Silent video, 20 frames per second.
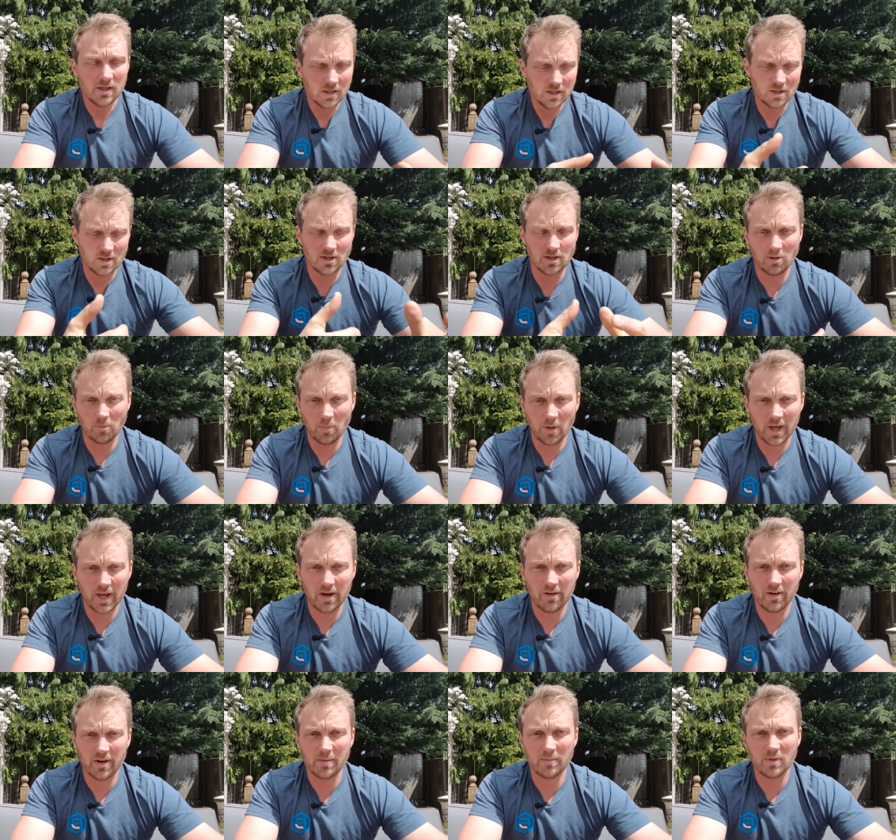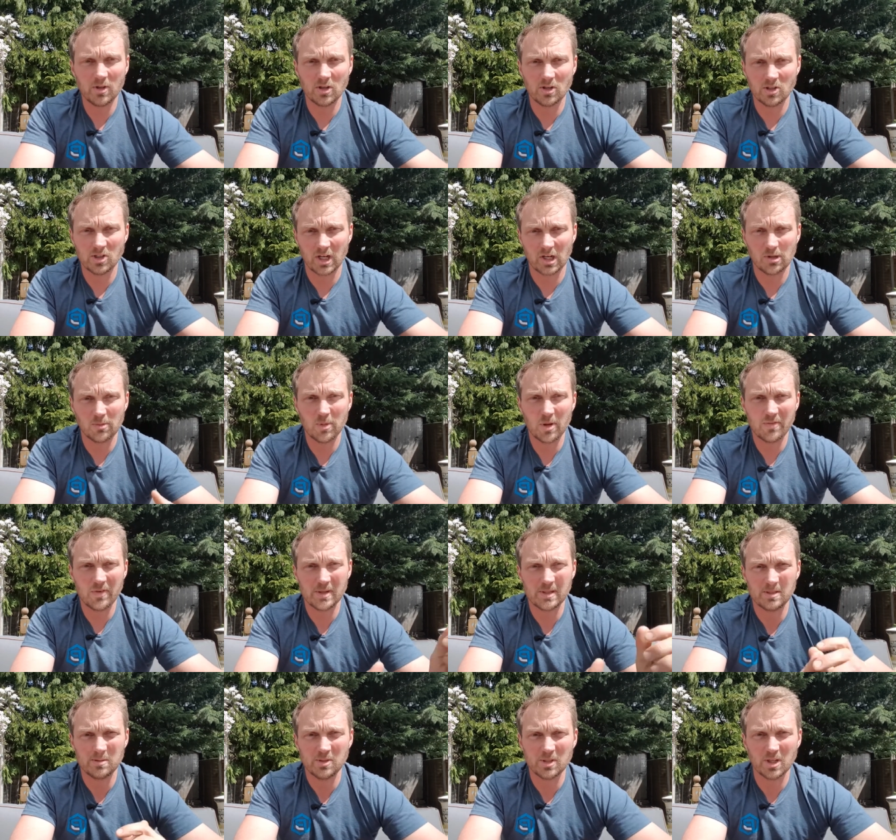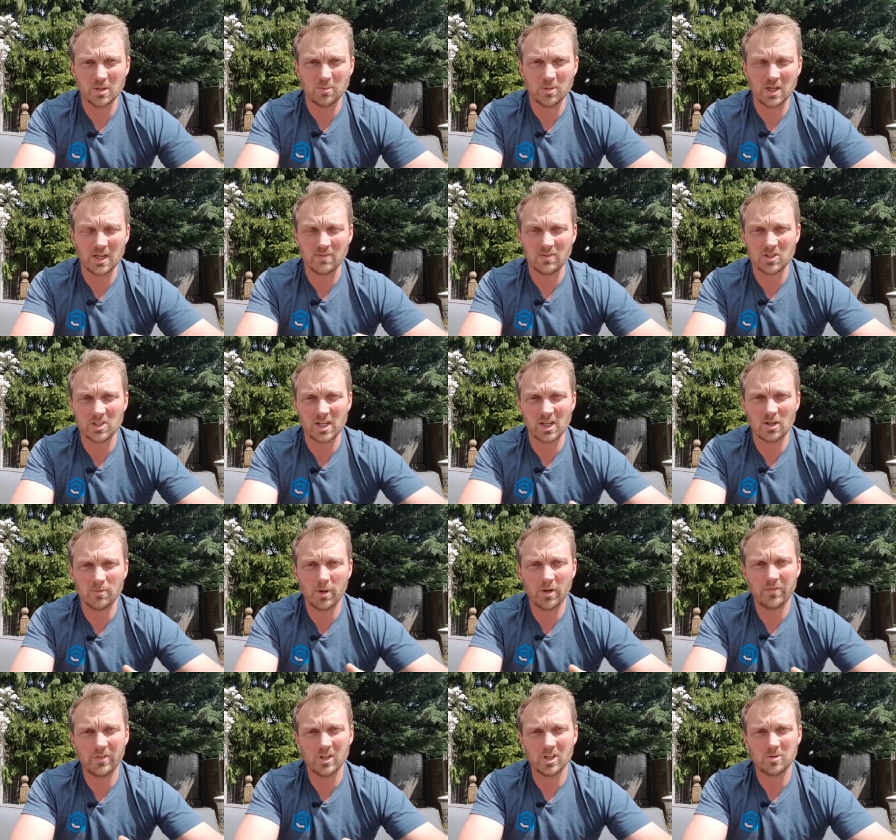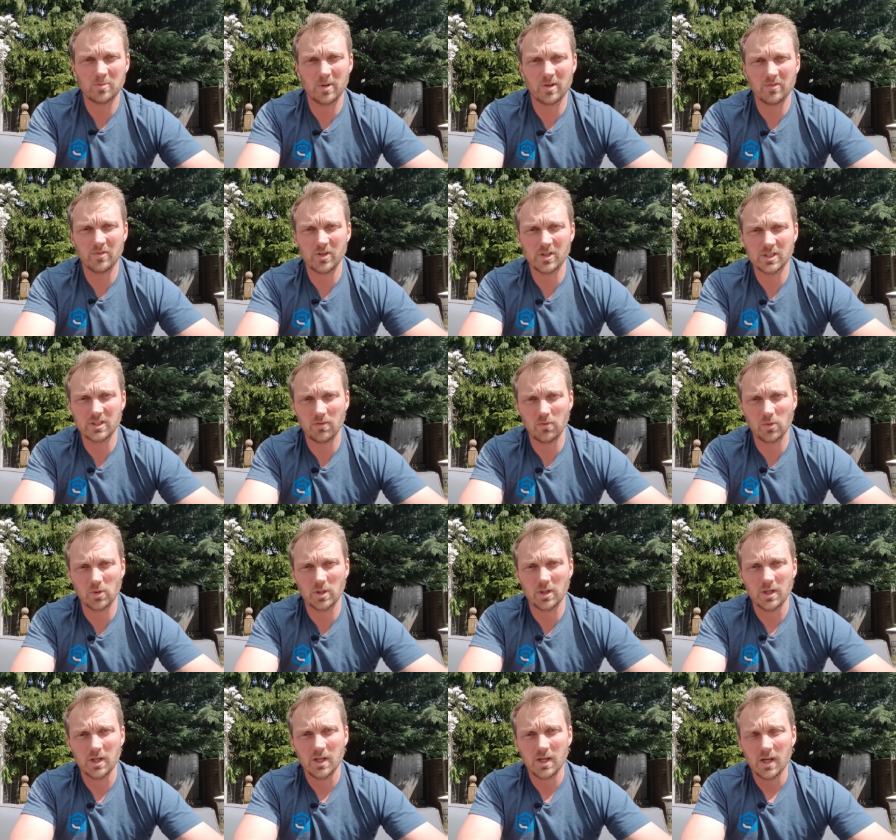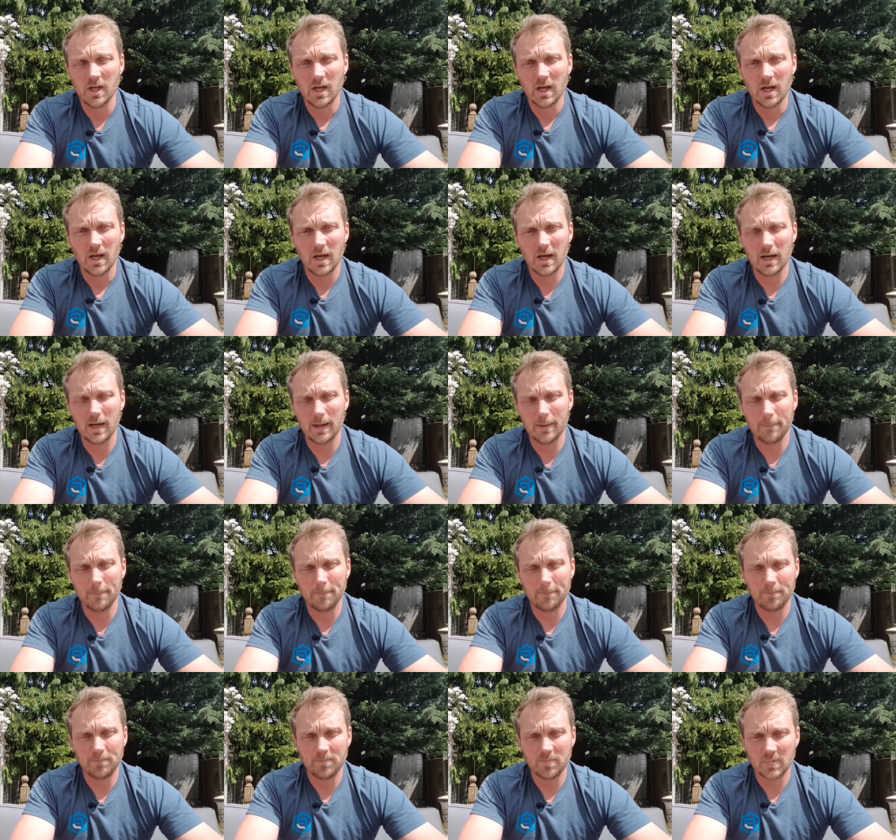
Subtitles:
You can compare it. You can check it on my fitness. You can even stick it on my fitness pal first if you want.